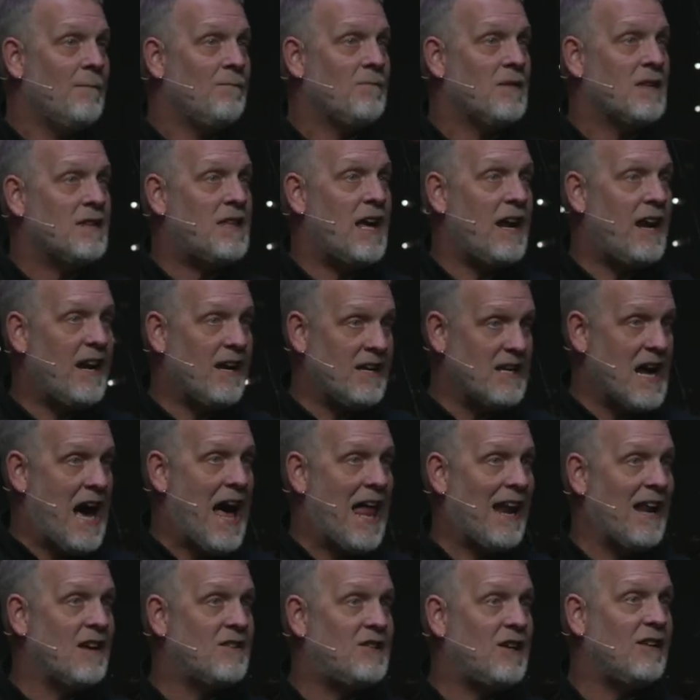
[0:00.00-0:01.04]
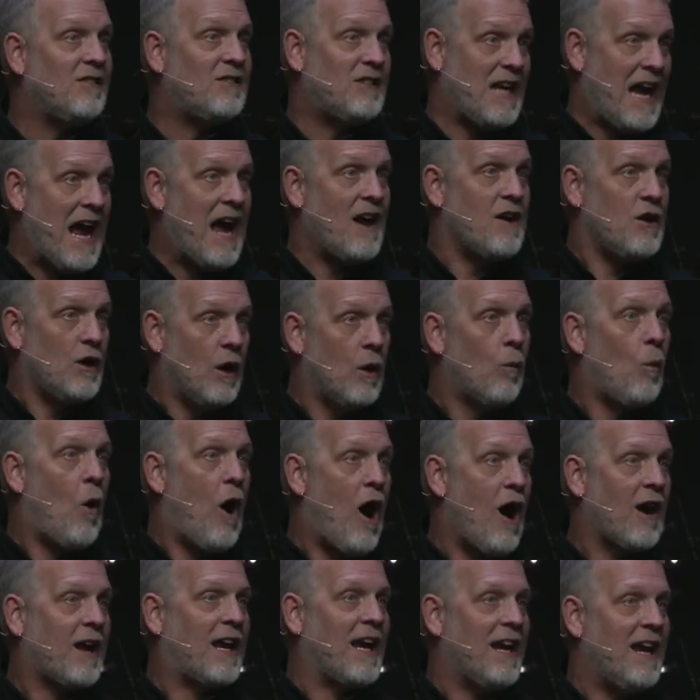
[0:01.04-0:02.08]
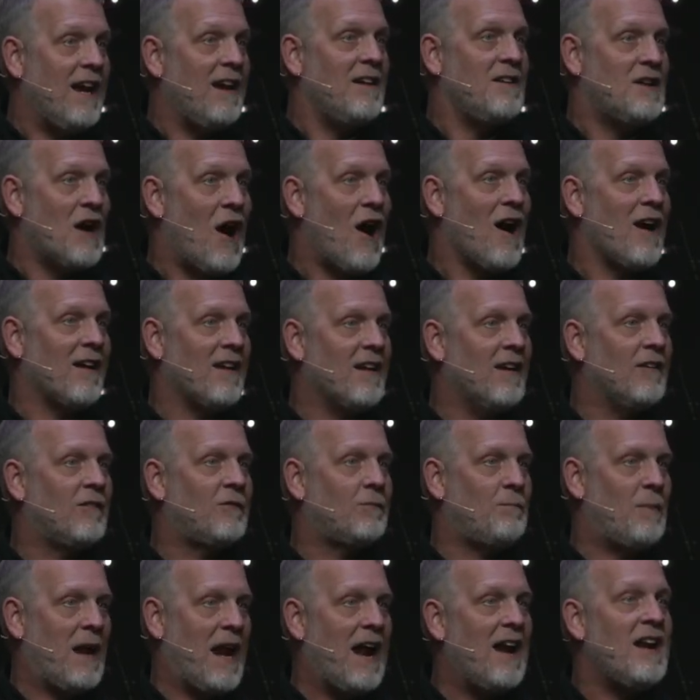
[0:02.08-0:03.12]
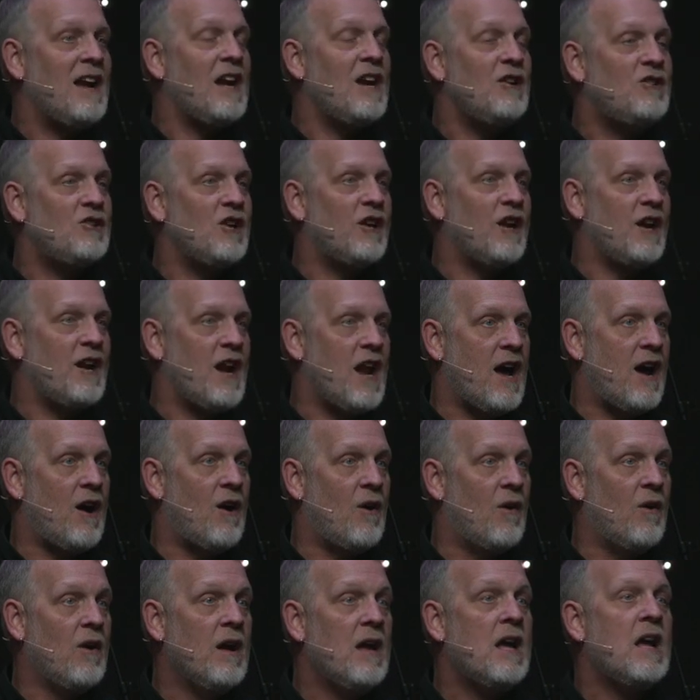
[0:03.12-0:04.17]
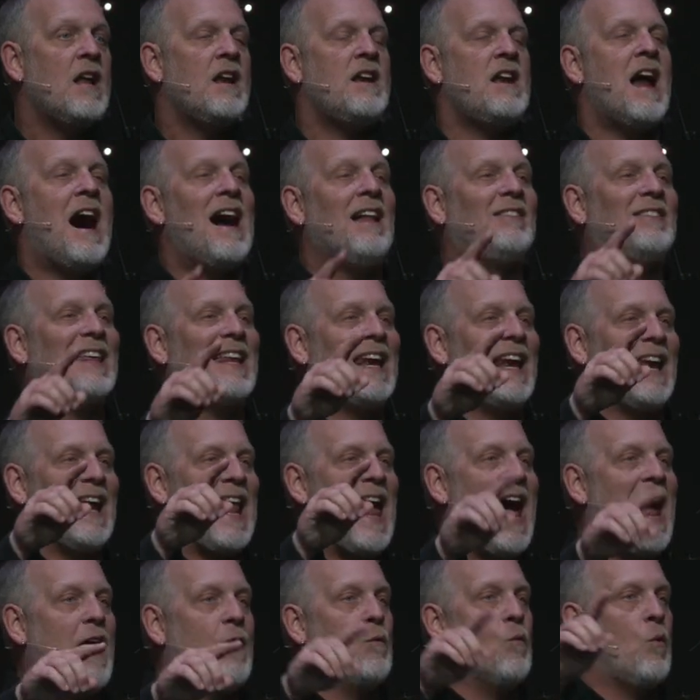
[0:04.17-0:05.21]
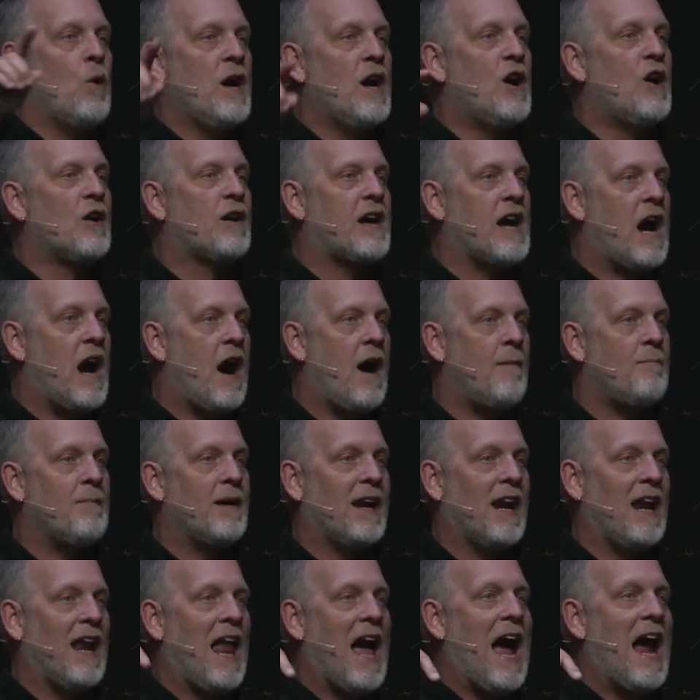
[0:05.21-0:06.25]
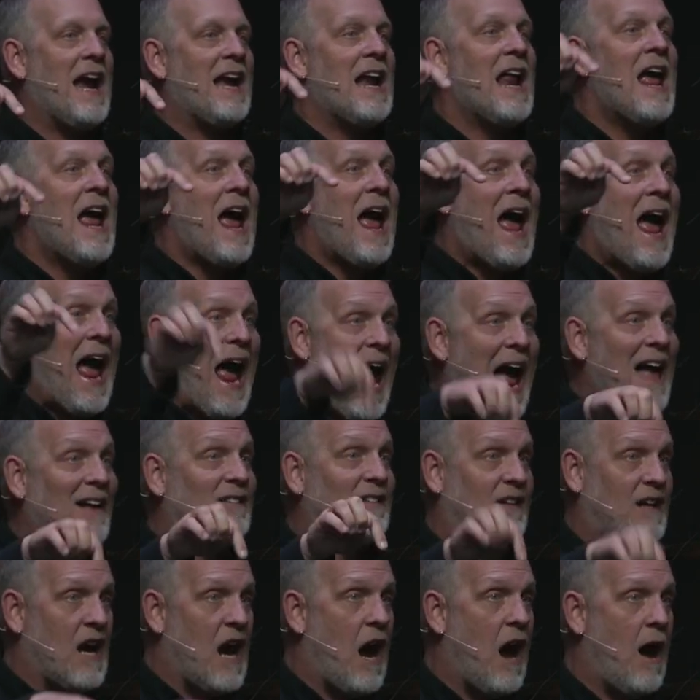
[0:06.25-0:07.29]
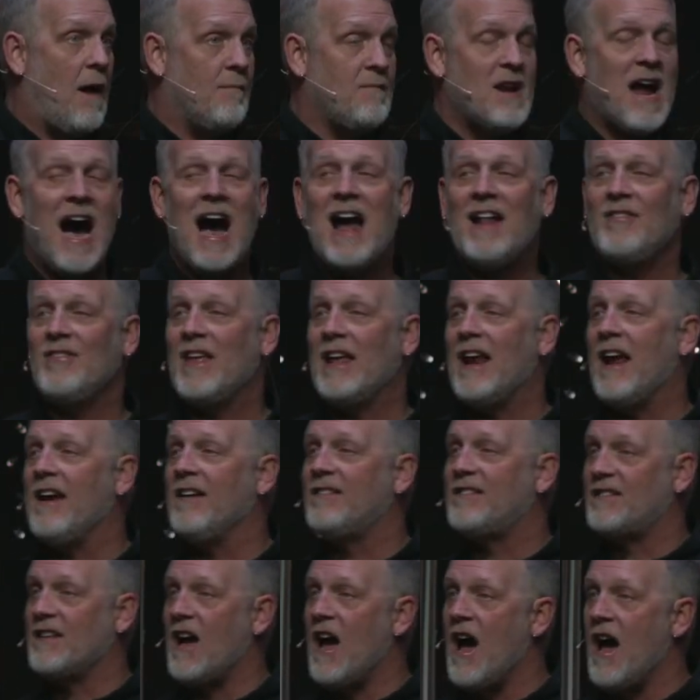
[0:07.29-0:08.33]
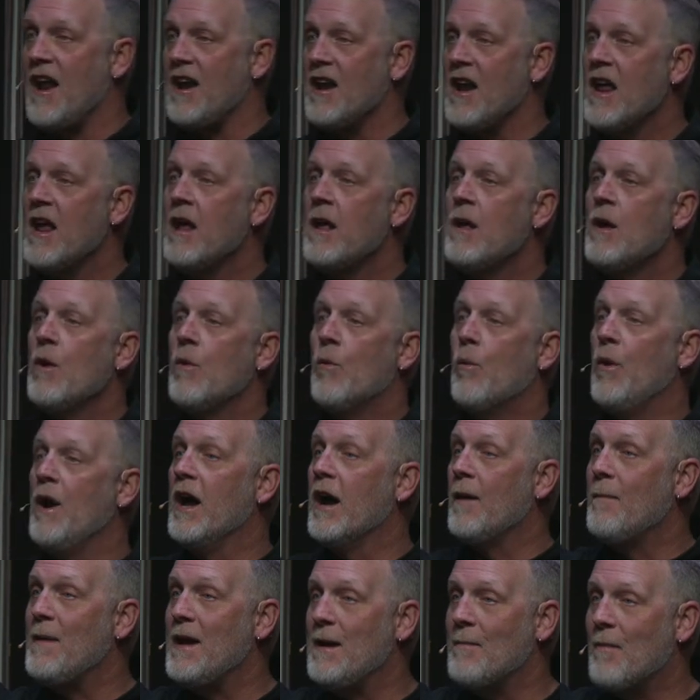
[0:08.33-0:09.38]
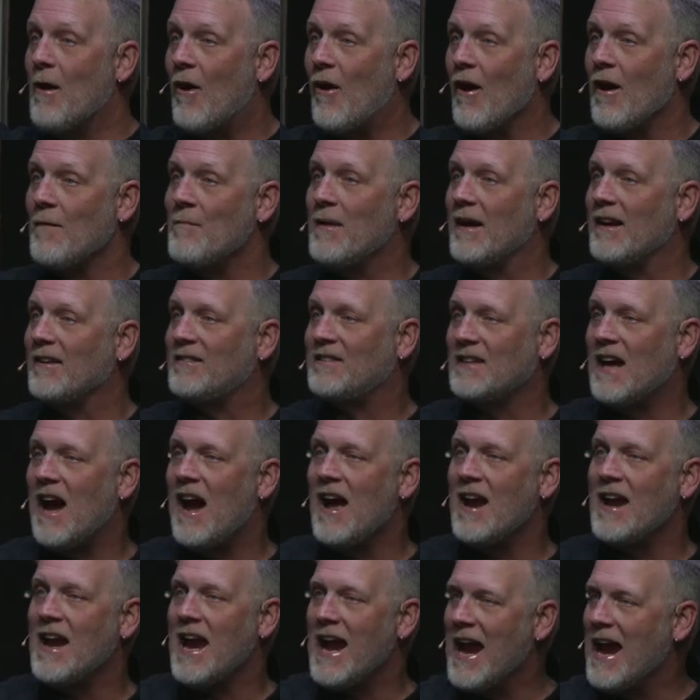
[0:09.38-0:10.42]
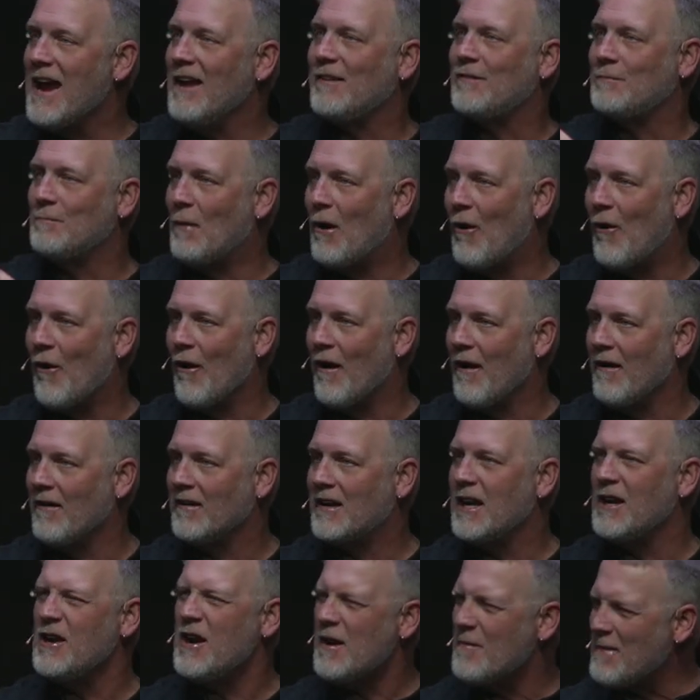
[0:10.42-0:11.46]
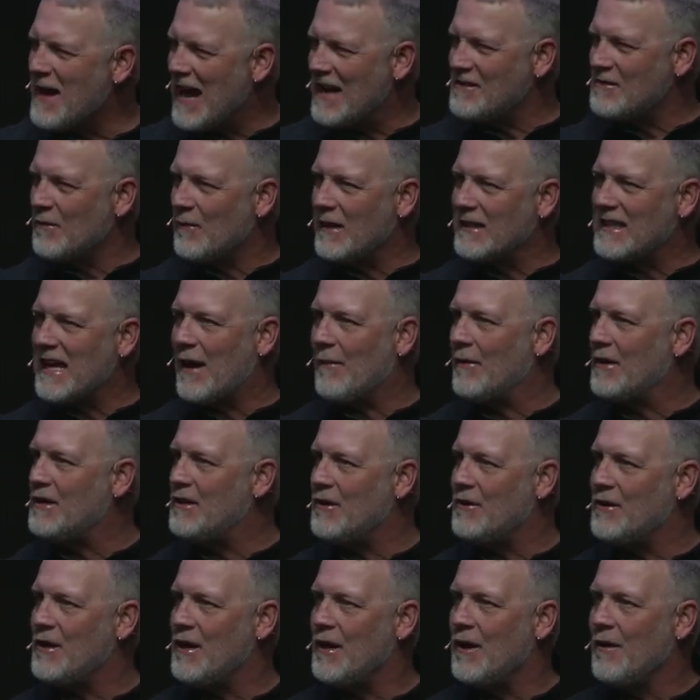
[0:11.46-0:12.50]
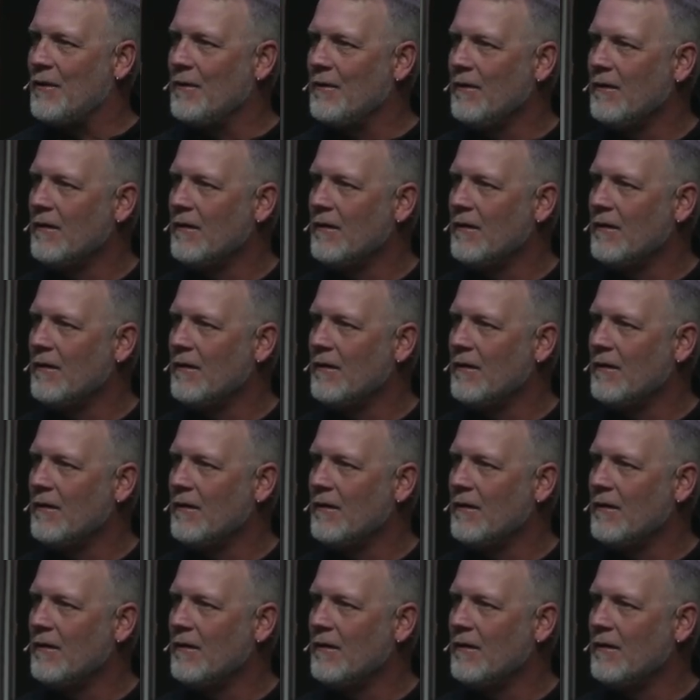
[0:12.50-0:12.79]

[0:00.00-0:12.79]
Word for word: that acknowledges, yeah, you're walking in darkness, but I need you to know not that a light will come, but a light has come. Not that a son will be born, but a son is born. Can you imagine what that would do to you?